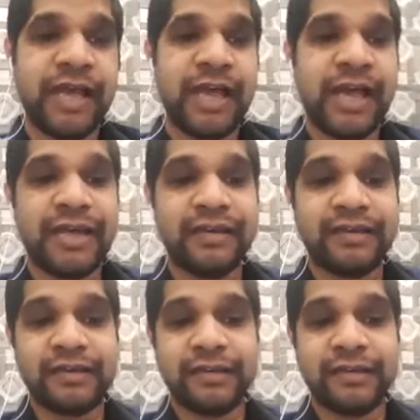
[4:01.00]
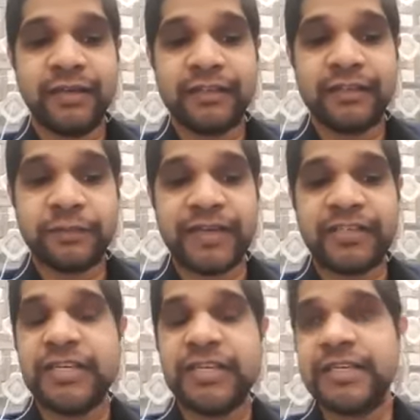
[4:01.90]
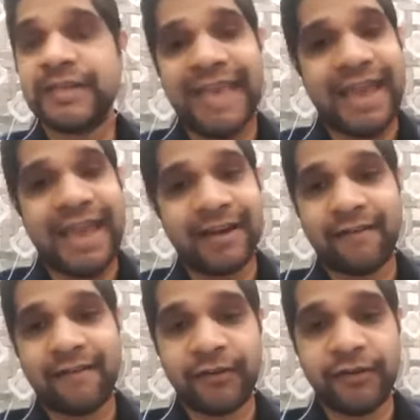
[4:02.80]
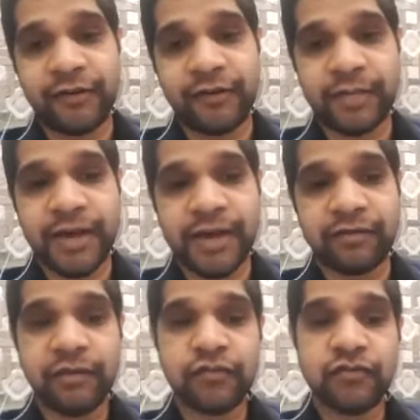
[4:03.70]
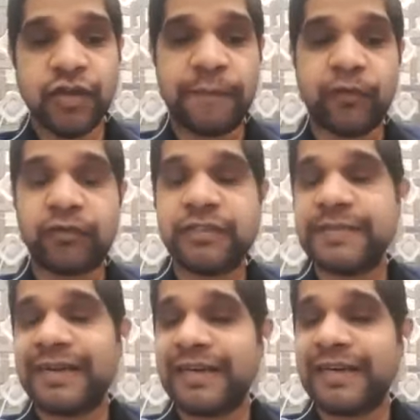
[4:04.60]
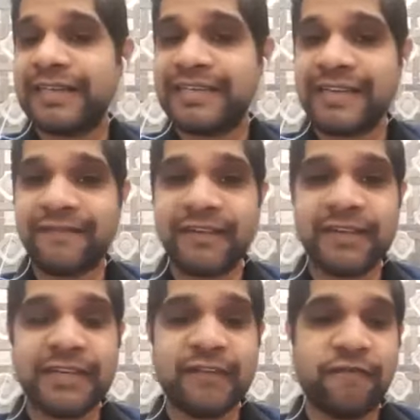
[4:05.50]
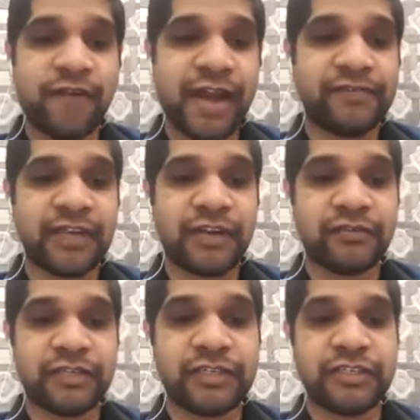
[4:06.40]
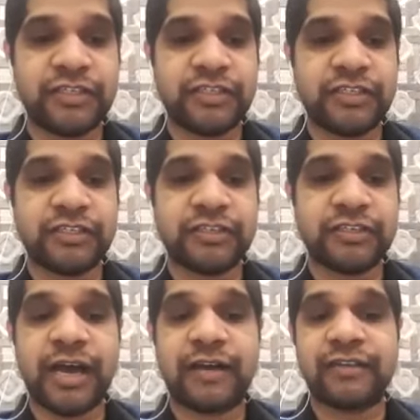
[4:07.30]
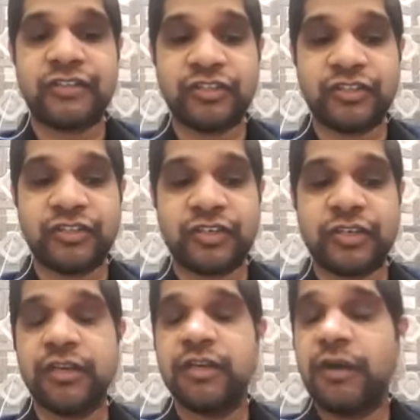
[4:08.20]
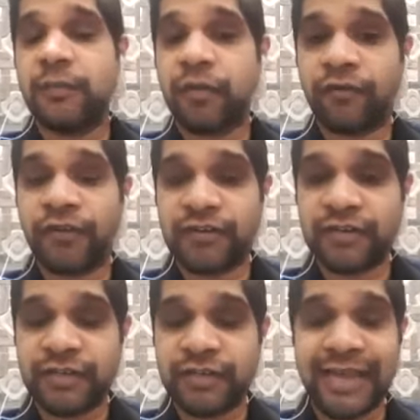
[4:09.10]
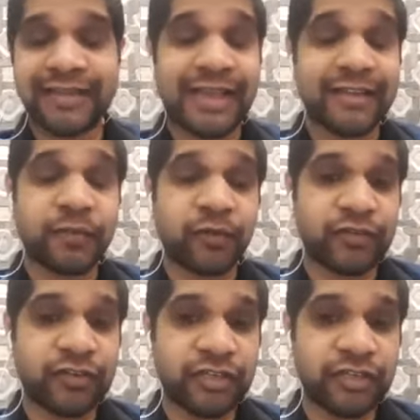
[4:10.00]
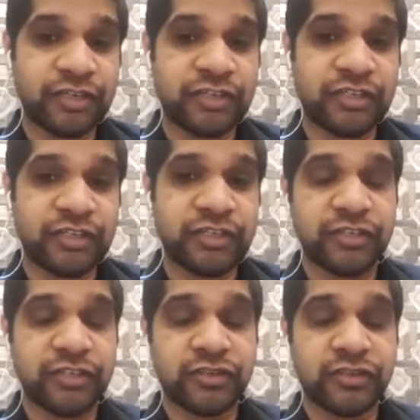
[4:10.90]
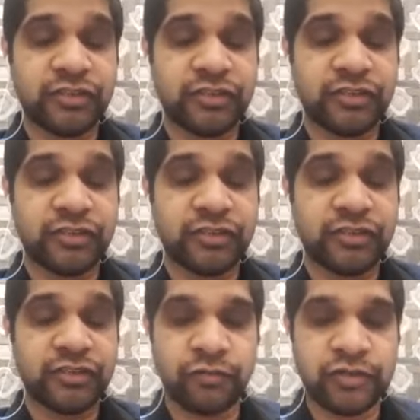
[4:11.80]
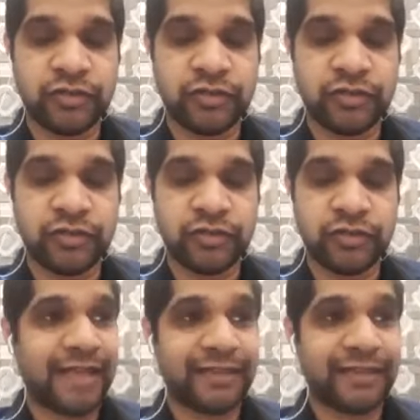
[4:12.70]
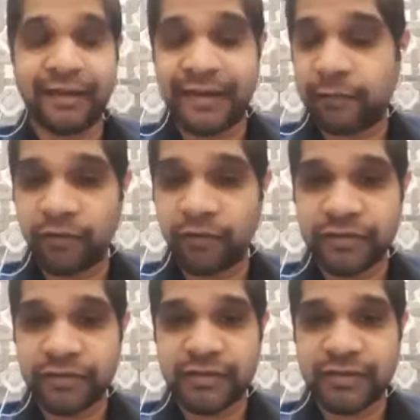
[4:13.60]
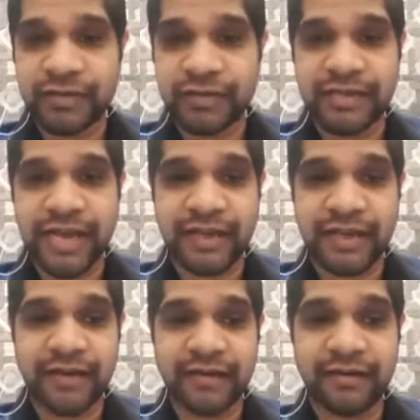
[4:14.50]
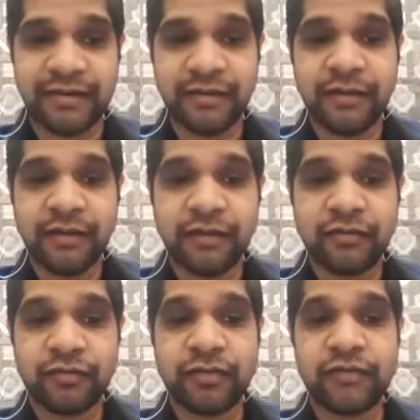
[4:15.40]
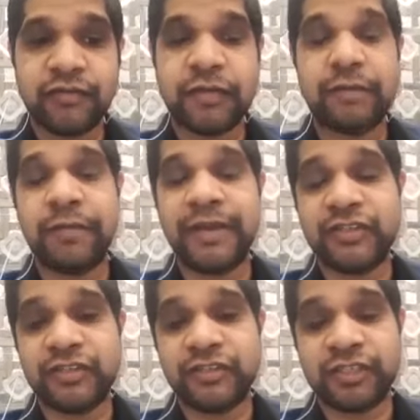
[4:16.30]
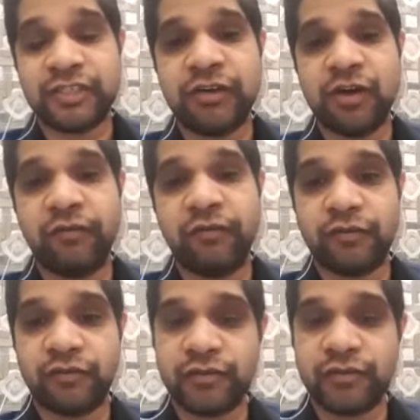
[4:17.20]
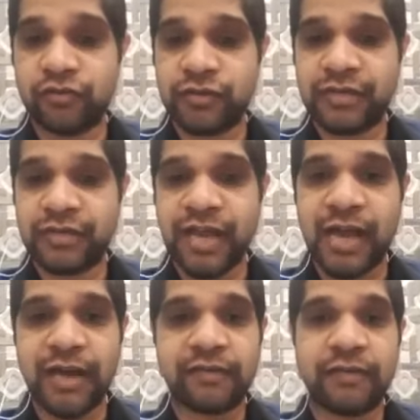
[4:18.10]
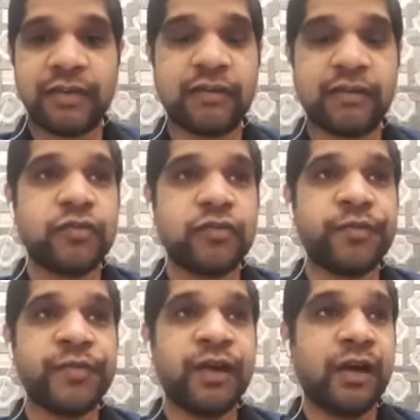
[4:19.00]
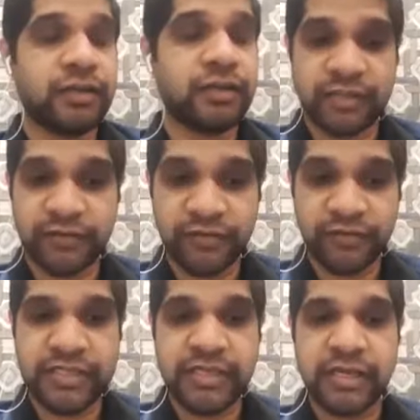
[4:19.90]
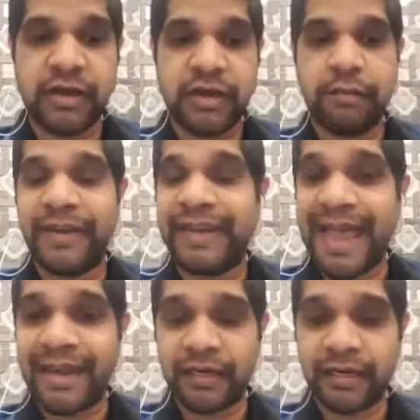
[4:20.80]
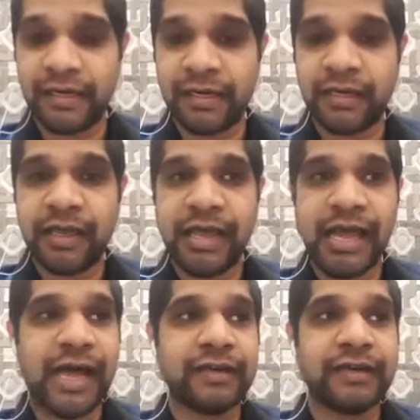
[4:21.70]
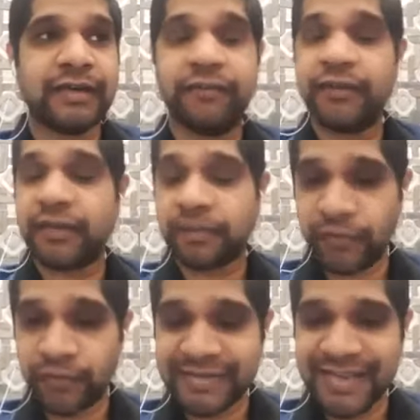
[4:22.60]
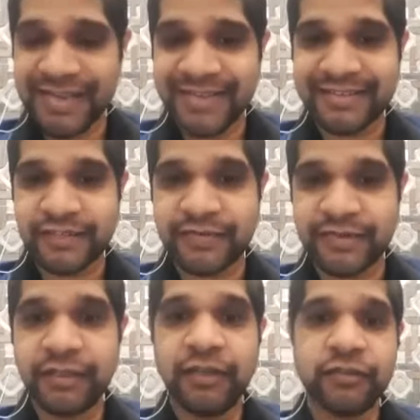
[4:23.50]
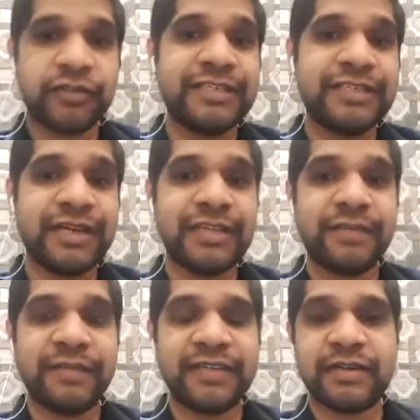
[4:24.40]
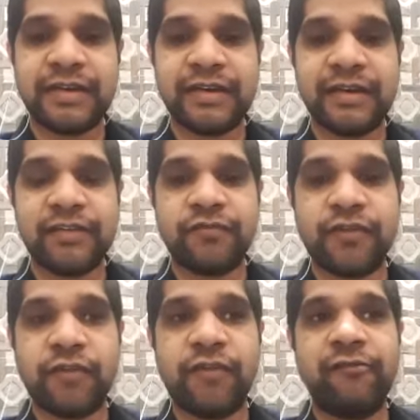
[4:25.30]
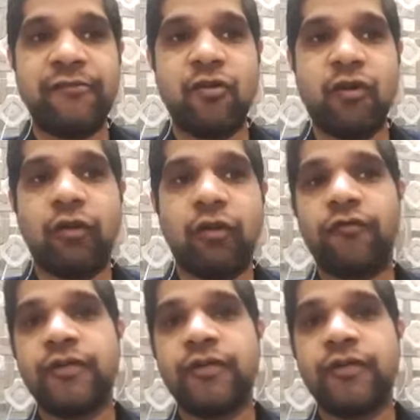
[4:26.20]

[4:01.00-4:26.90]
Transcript: And especially in Canada, when we talk about, so approximately 75,000 engineers are registered professional as professional engineers only in Ontario. And there are 10 provinces in entire Canada. So it's, and majority of those students are into civil, mechanical, and even computer science as well. So these are the major areas where we have a lot of